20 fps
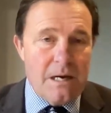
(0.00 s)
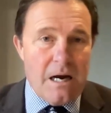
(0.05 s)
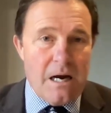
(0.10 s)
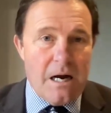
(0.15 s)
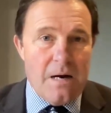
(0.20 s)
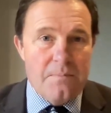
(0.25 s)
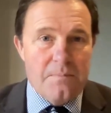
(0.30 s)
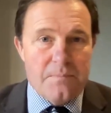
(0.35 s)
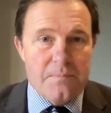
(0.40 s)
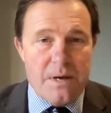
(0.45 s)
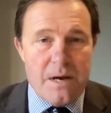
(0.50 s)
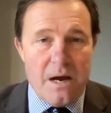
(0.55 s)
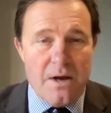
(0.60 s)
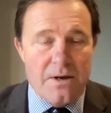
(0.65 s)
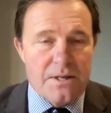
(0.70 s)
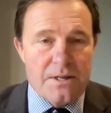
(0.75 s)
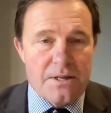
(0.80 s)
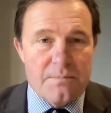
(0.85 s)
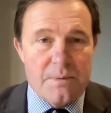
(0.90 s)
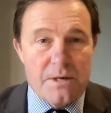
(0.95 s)

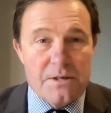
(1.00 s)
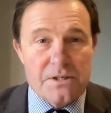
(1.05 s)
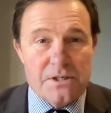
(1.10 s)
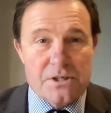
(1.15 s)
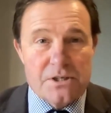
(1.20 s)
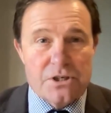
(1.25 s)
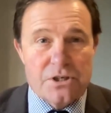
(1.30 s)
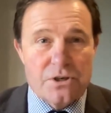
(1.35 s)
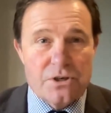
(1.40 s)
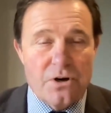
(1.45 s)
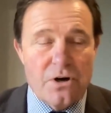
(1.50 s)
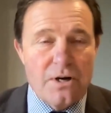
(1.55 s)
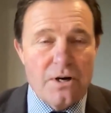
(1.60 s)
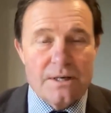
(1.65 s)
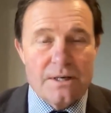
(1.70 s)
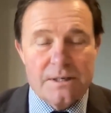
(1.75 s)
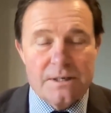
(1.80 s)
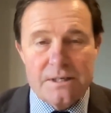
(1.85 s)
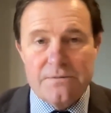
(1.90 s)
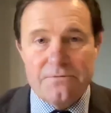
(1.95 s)
under the most
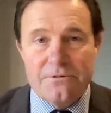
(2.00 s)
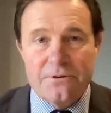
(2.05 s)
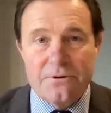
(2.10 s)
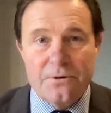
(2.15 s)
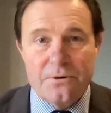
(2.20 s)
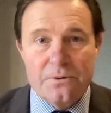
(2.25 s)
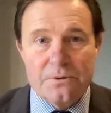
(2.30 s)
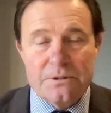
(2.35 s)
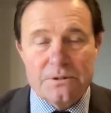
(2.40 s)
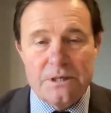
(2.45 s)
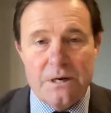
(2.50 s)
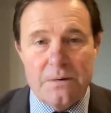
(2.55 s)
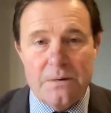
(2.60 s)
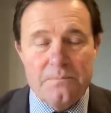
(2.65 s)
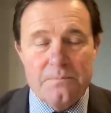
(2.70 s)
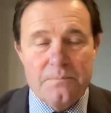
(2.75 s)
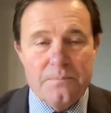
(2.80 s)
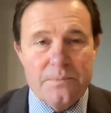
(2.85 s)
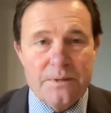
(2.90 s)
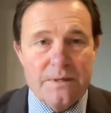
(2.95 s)
trying and difficult
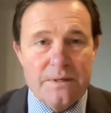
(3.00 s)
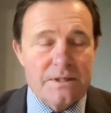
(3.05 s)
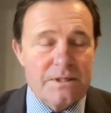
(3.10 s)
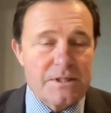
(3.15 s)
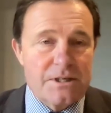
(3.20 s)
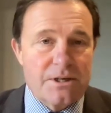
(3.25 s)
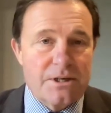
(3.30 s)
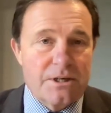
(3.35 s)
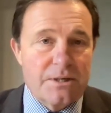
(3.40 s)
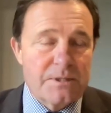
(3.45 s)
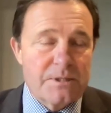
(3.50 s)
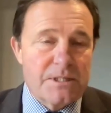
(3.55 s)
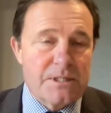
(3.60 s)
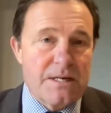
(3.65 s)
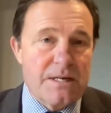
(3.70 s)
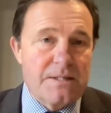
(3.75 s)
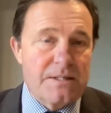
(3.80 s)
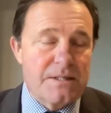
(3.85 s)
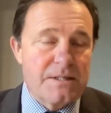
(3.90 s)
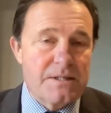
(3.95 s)

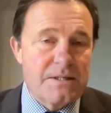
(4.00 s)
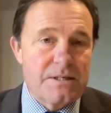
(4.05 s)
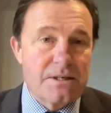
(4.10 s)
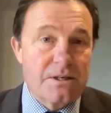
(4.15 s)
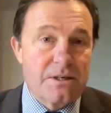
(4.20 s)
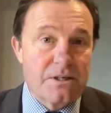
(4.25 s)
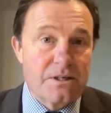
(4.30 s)
circumstances and